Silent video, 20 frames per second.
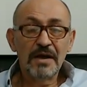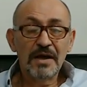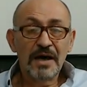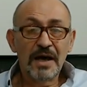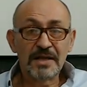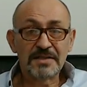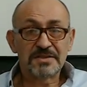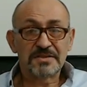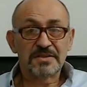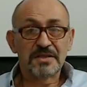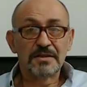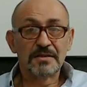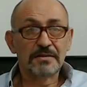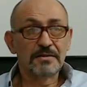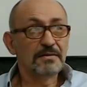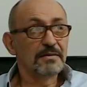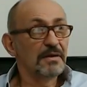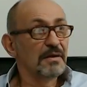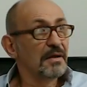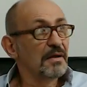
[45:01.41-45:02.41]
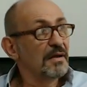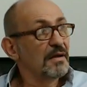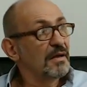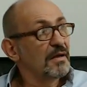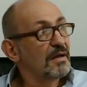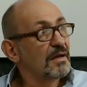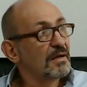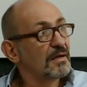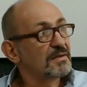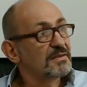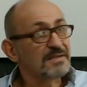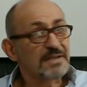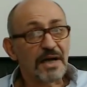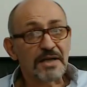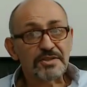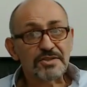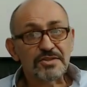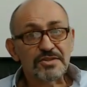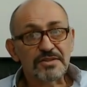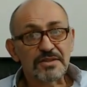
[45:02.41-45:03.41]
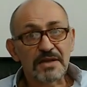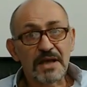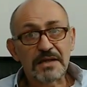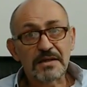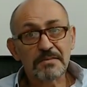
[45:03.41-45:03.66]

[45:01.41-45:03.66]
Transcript: are still touched and